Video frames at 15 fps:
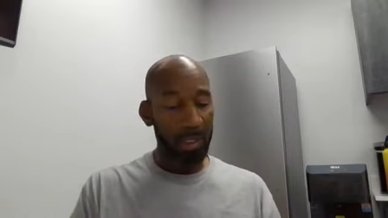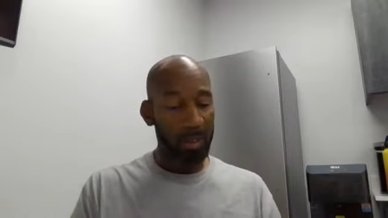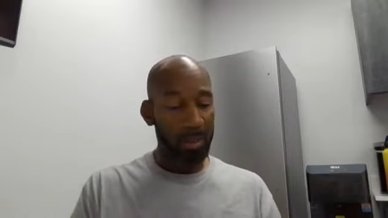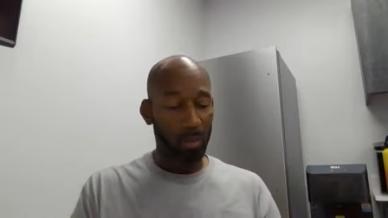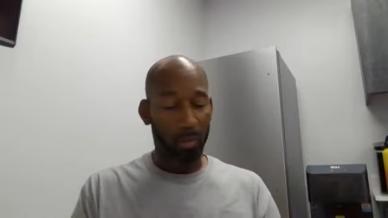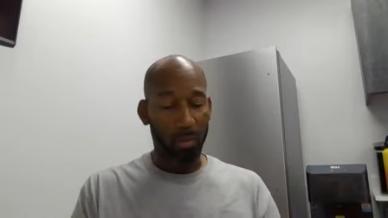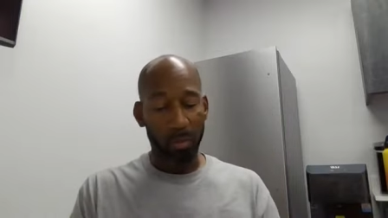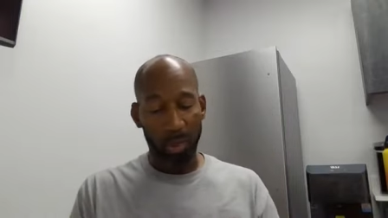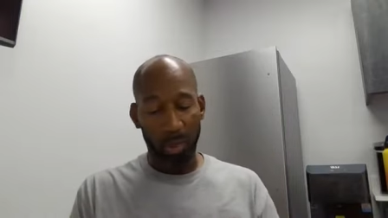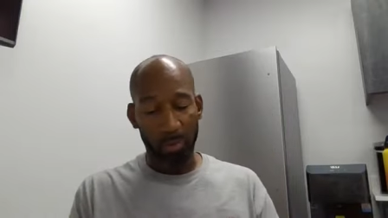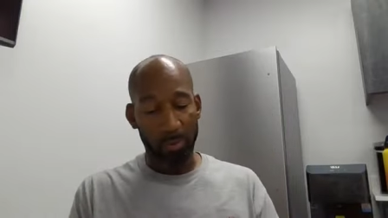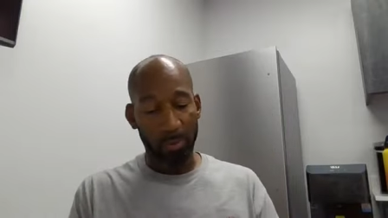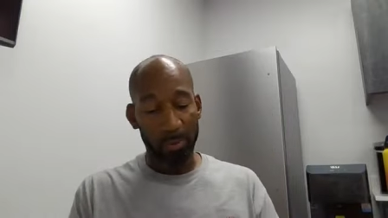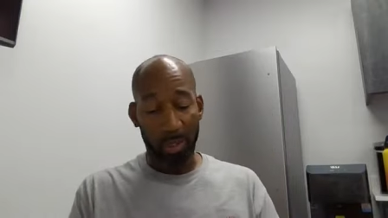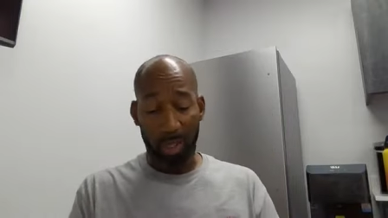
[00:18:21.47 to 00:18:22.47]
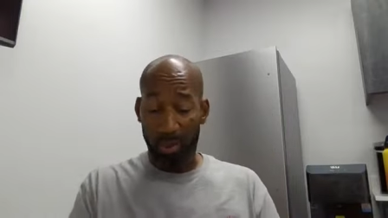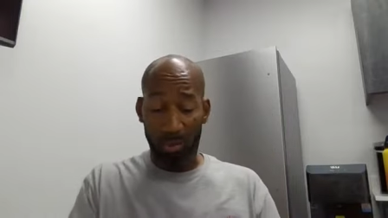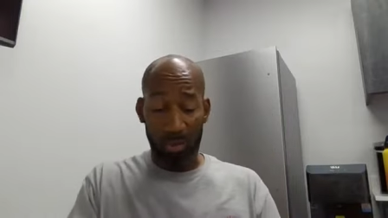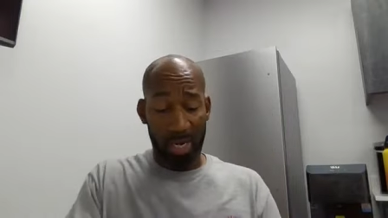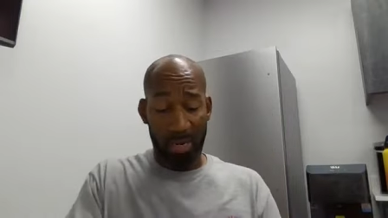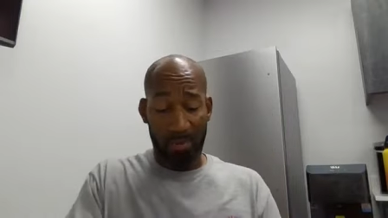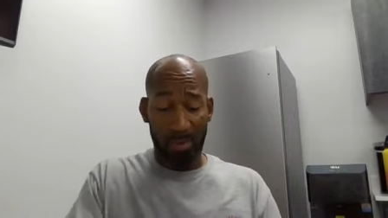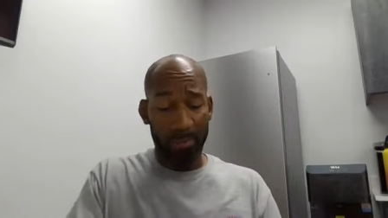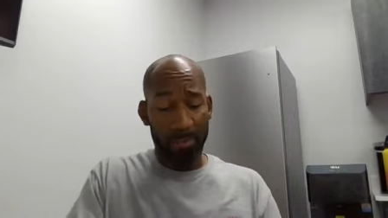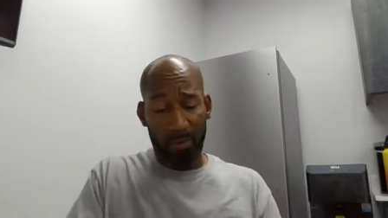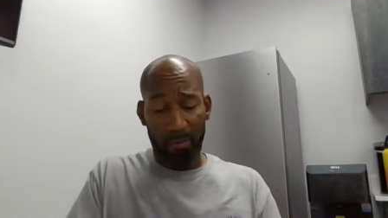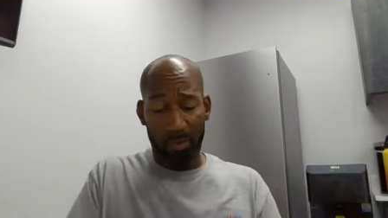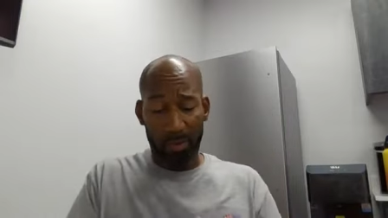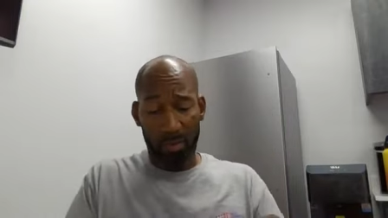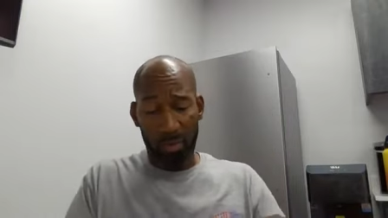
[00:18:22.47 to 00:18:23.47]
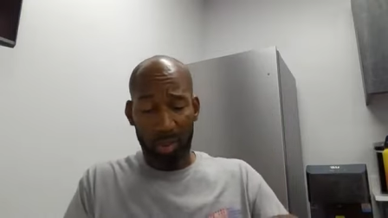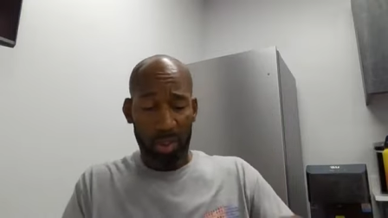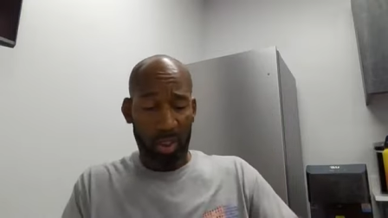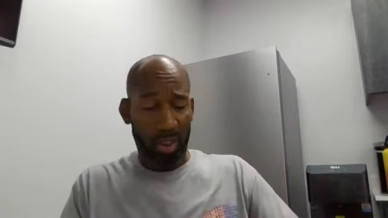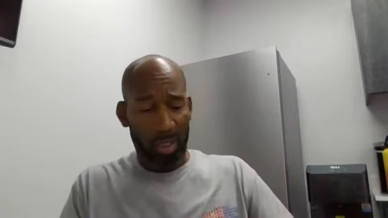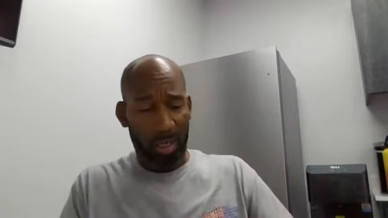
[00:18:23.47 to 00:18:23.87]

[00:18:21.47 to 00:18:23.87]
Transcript: So when those people say you can't be perfect, no such thing.